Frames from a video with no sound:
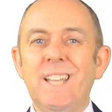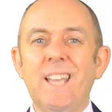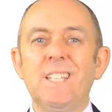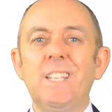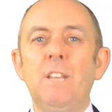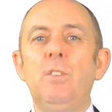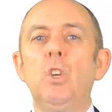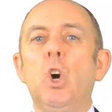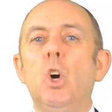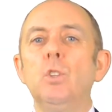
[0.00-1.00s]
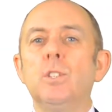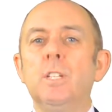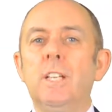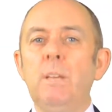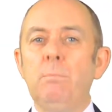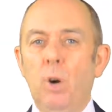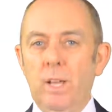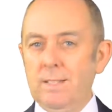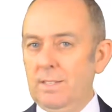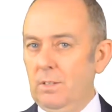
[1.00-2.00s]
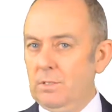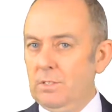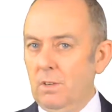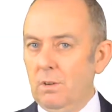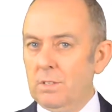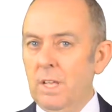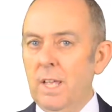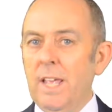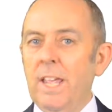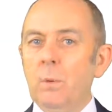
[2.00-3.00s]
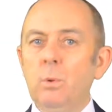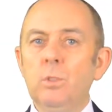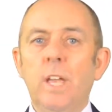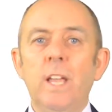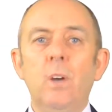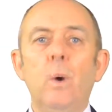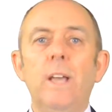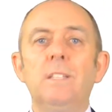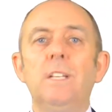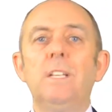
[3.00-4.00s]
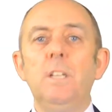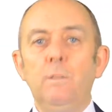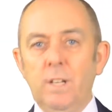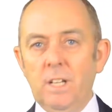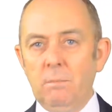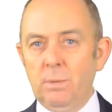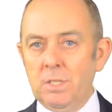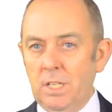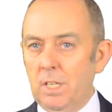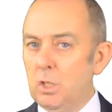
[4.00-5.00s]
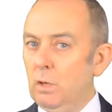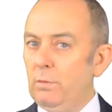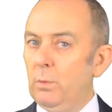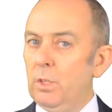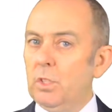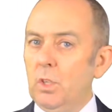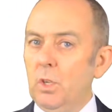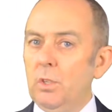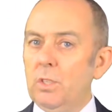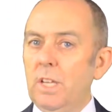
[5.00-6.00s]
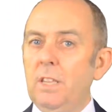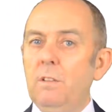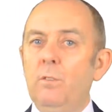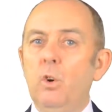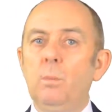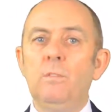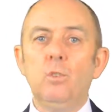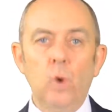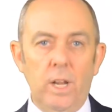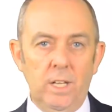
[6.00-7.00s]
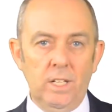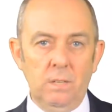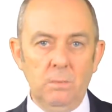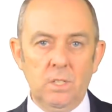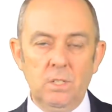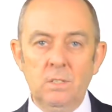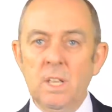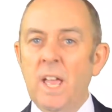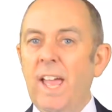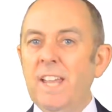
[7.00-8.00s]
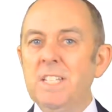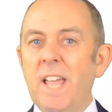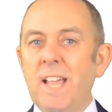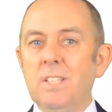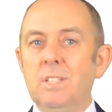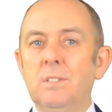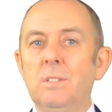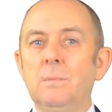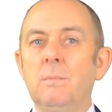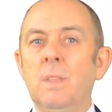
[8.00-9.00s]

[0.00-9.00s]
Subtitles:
states that if you constantly buy and sell stocks, it will take away a significant percentage of your returns in the form of trading commissions and taxes.